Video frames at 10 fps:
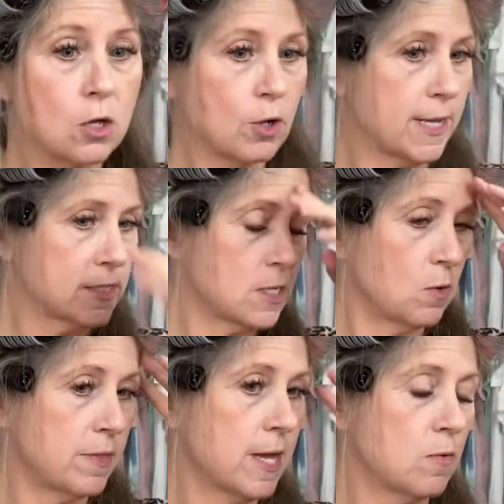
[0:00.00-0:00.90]
Okay, so
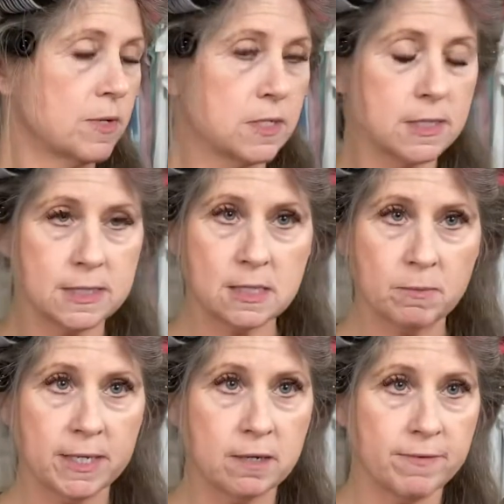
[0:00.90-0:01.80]
on that one, it seemed
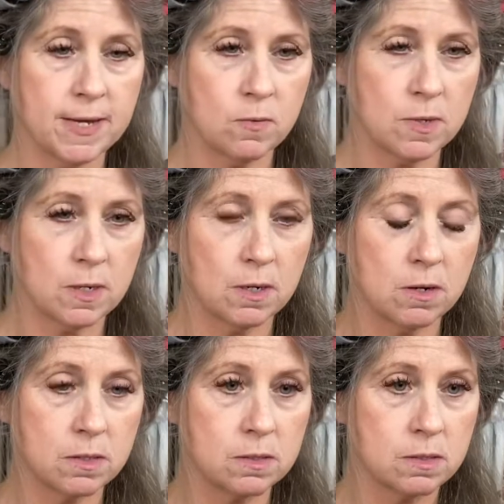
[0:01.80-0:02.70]
like if I went
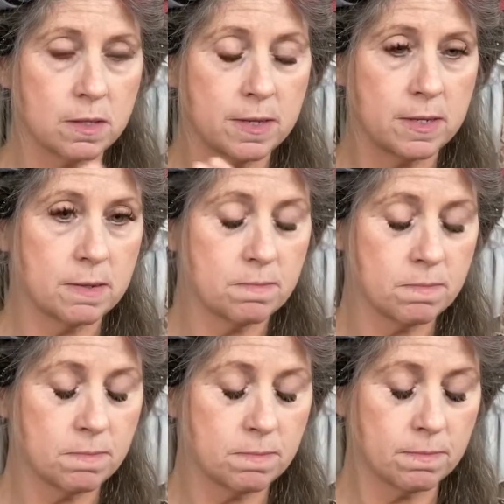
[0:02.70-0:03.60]
on the
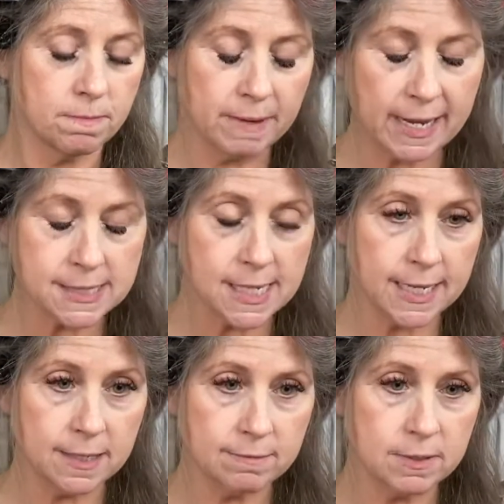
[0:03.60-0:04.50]
back
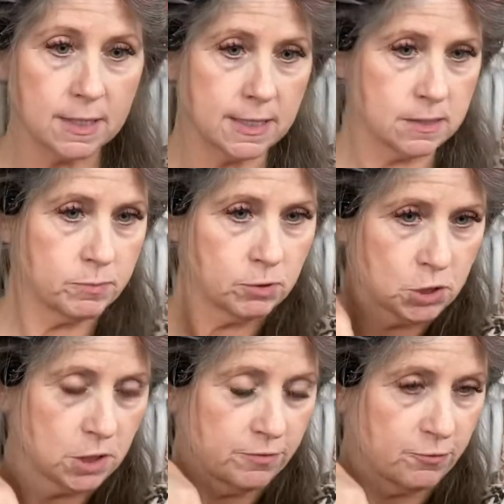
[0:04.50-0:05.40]
side of it as opposed
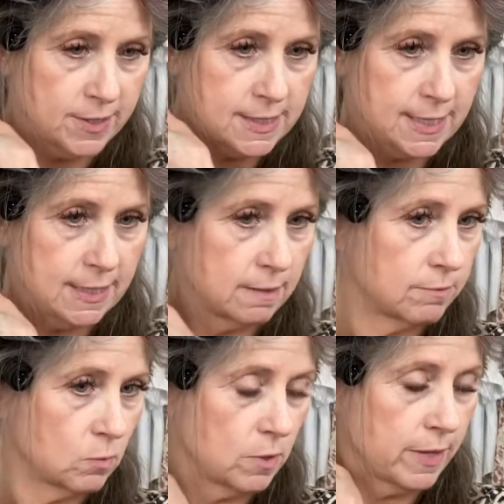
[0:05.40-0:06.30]
to the front side of
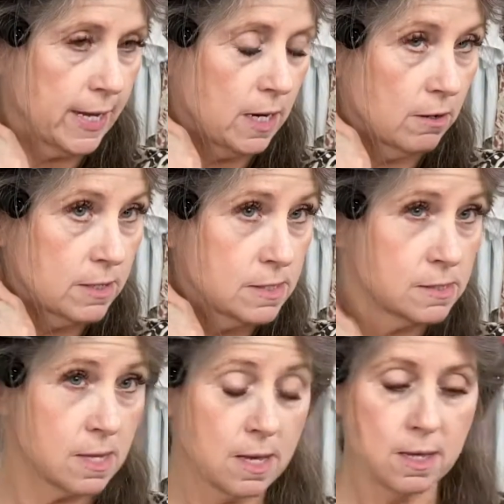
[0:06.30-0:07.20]
it where the hair is,
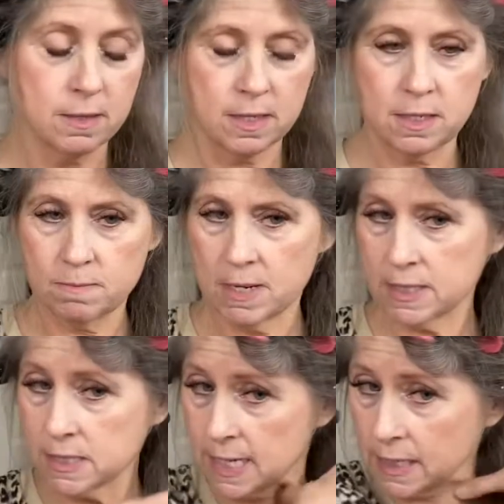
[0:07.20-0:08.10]
that it made
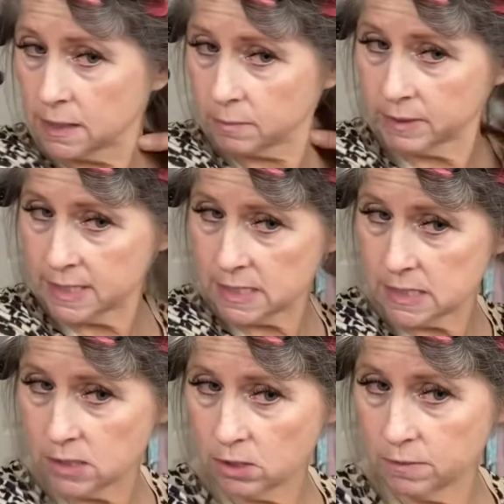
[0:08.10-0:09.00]
it stay a little bit
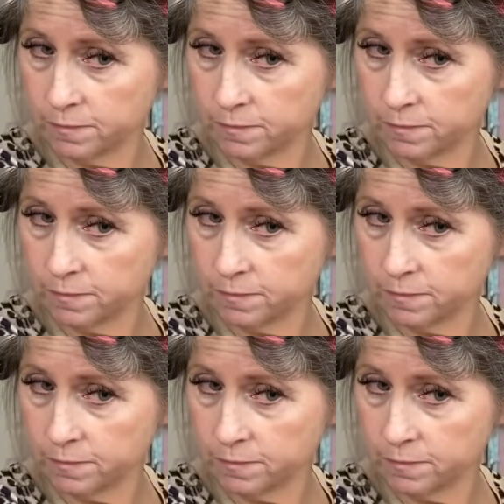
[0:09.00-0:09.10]
easier.